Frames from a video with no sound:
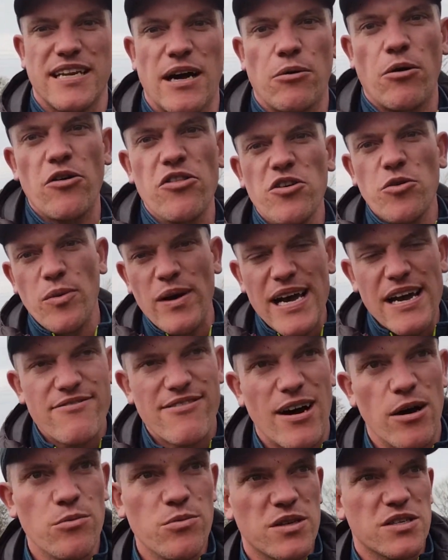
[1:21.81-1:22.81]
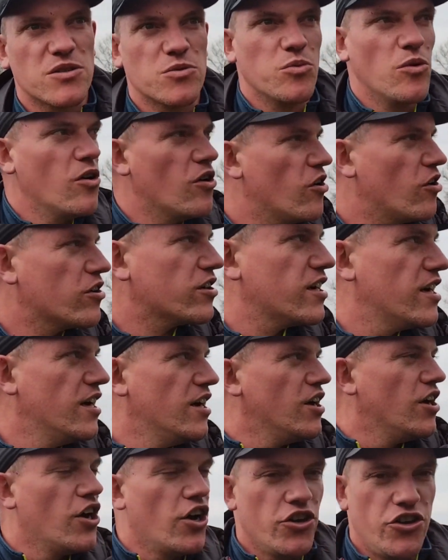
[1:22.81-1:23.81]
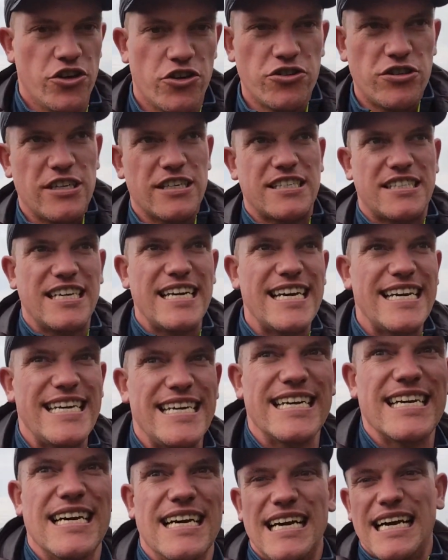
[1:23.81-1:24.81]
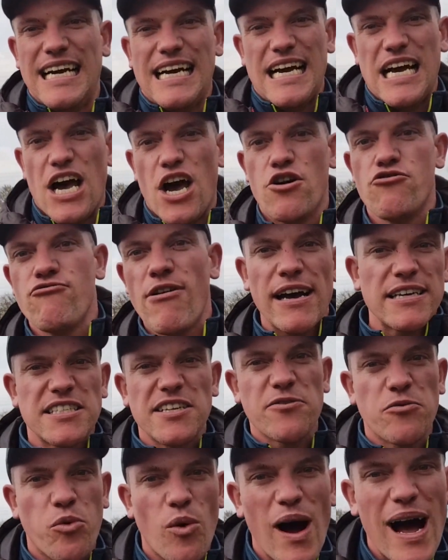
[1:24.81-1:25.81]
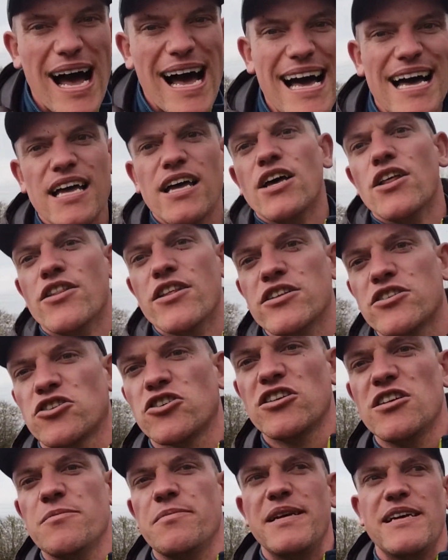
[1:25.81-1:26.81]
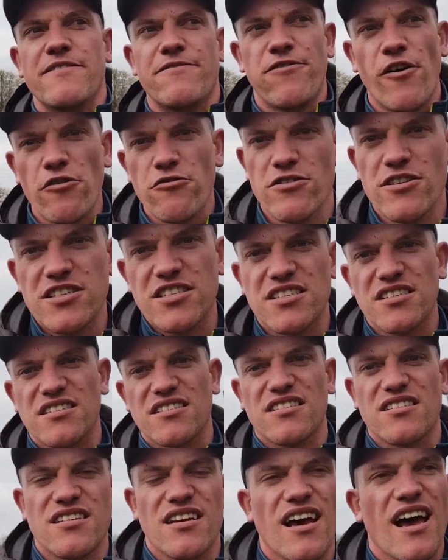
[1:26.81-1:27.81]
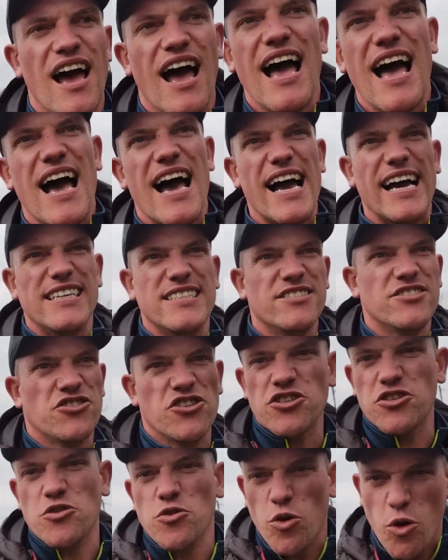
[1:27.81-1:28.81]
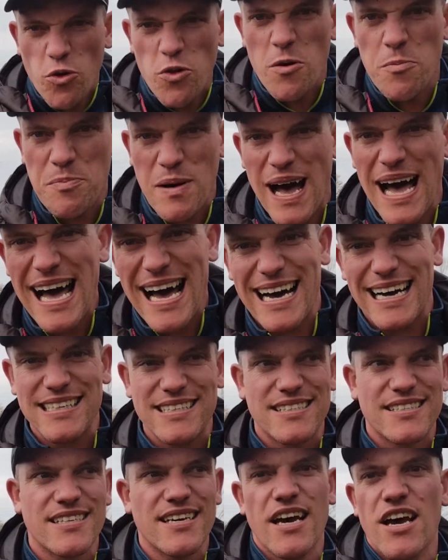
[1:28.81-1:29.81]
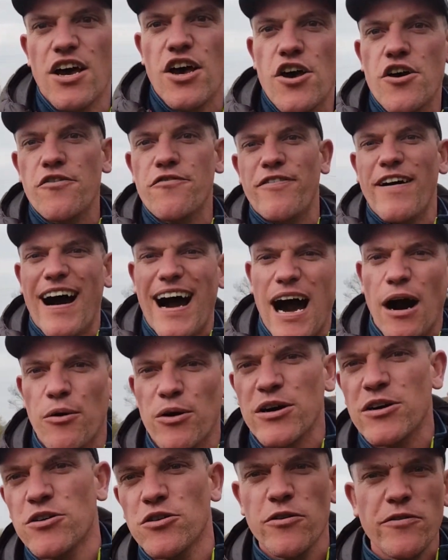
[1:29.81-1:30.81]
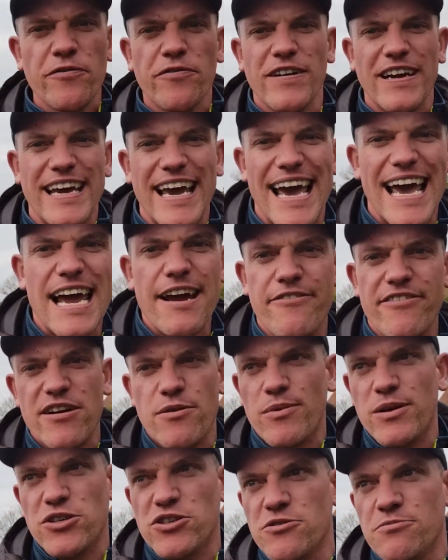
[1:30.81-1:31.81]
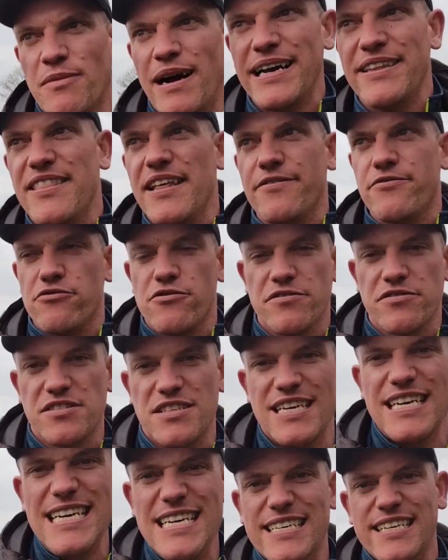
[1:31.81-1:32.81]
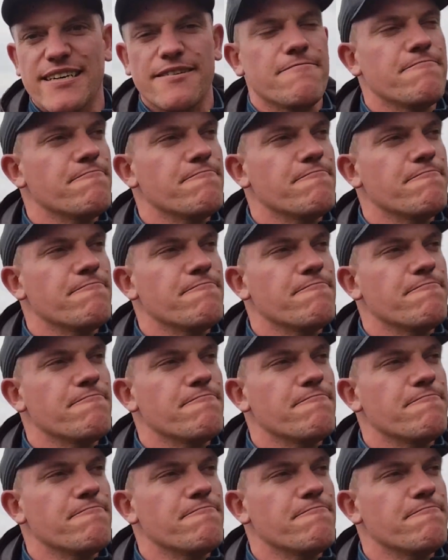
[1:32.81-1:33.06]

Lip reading: Now on the way around this walk, you're going to see a reservoir, there's going to be forests and just other parts of our lovely area which you might never have seen.